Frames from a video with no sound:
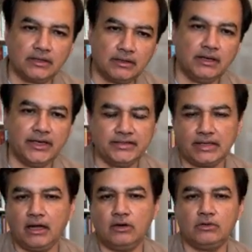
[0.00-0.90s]
lays
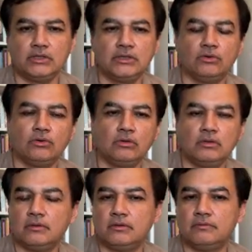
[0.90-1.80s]
out the whole
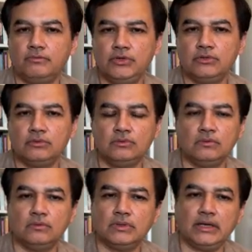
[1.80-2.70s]
view,
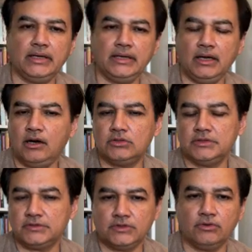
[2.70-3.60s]
how
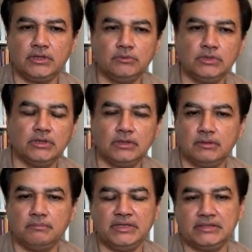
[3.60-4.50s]
this theory would
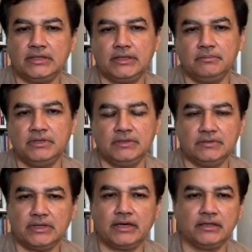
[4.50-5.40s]
basically be
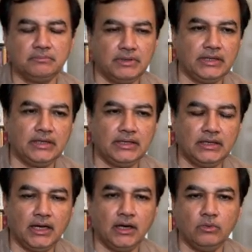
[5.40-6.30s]
set up and
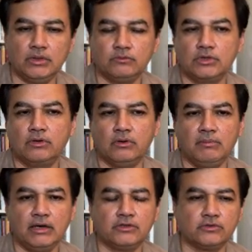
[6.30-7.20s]
how one would go
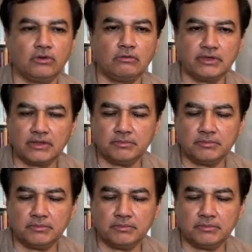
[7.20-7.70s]
about solving the